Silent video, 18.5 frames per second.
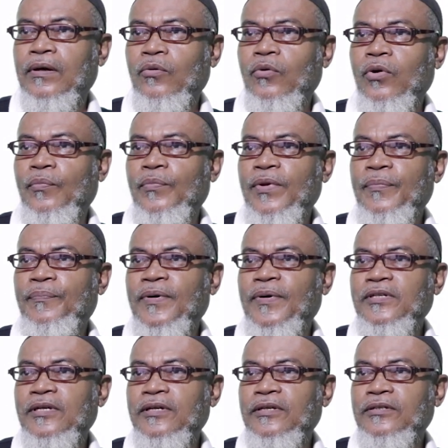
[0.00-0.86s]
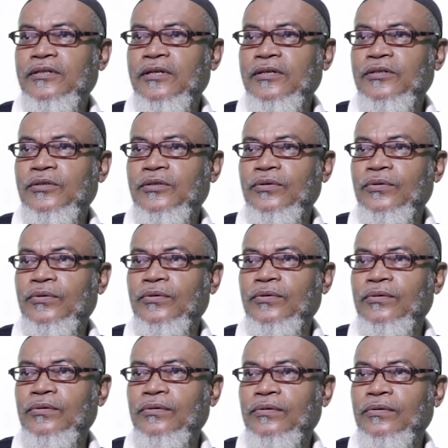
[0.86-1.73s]
will be percentage
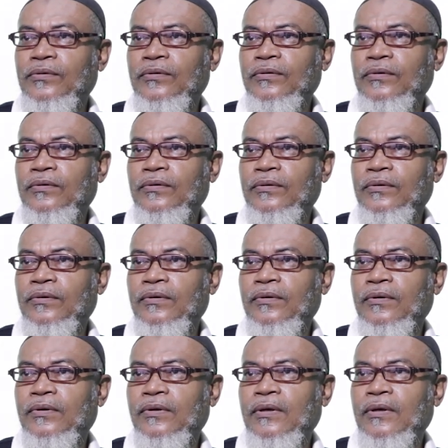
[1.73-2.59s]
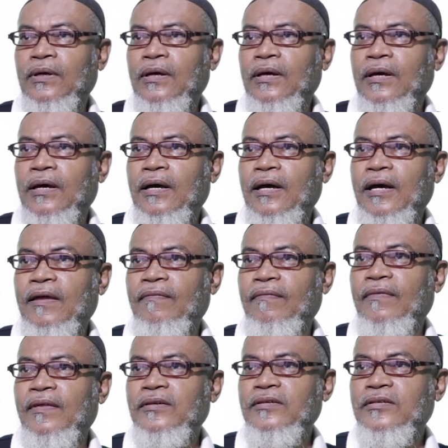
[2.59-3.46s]
U,
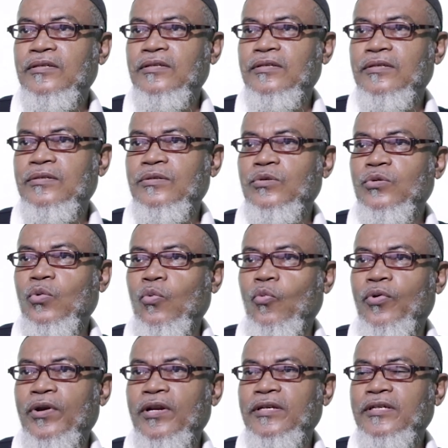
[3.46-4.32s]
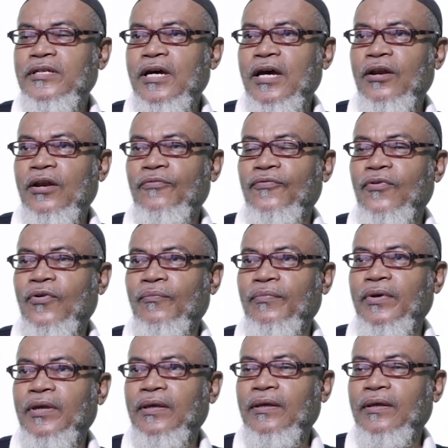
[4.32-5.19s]
and this will return for
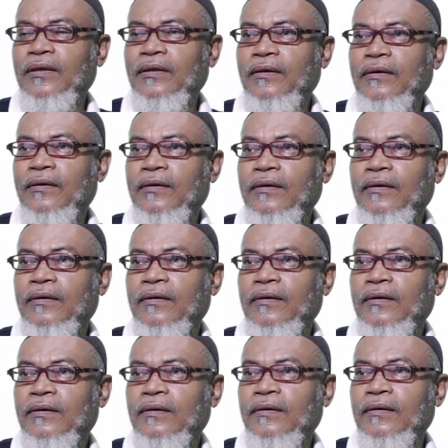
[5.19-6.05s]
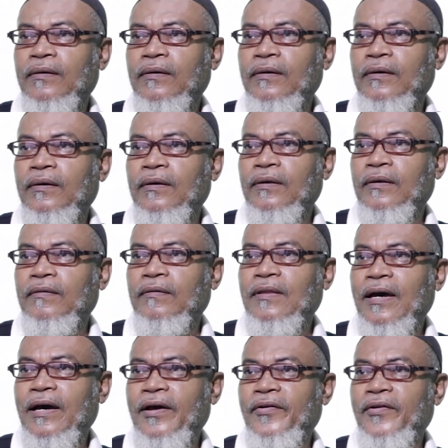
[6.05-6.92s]
me
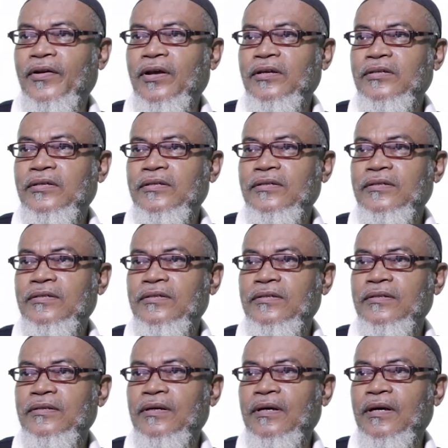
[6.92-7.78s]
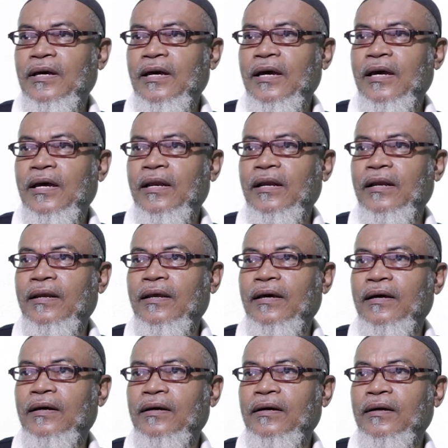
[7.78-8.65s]
the address, and
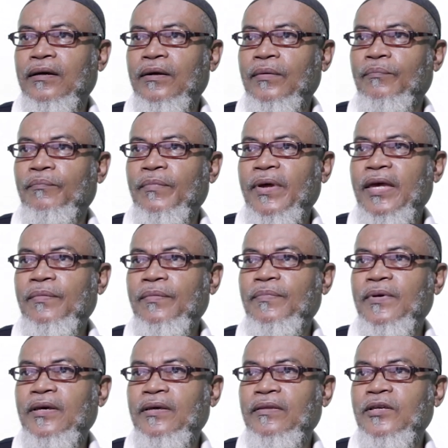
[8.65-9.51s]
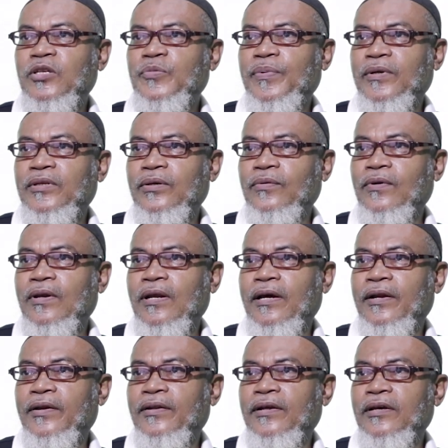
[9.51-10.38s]
maybe this particular
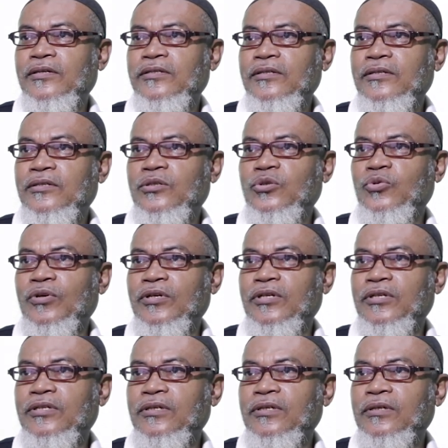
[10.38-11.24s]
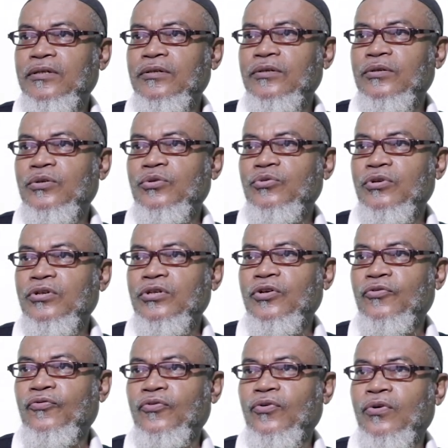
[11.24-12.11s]
address is
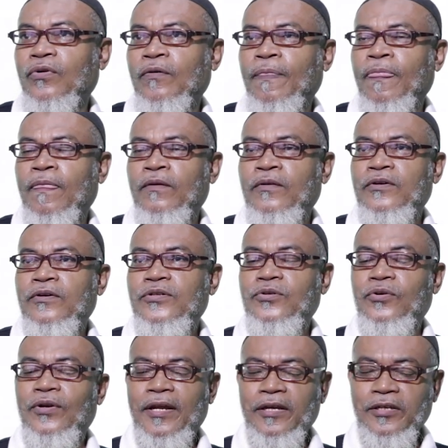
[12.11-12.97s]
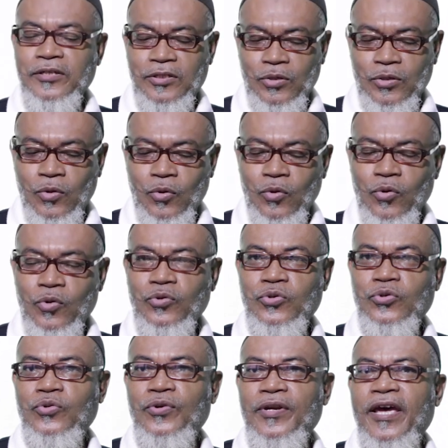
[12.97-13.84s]
2024. So let's
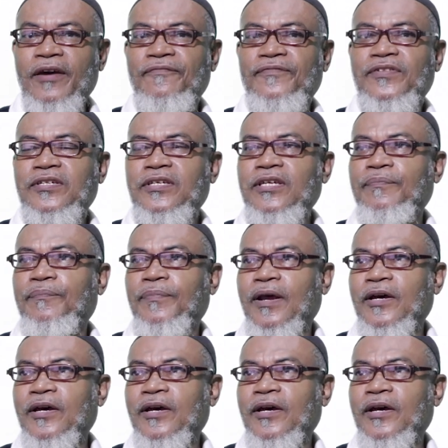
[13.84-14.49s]
go to dev C++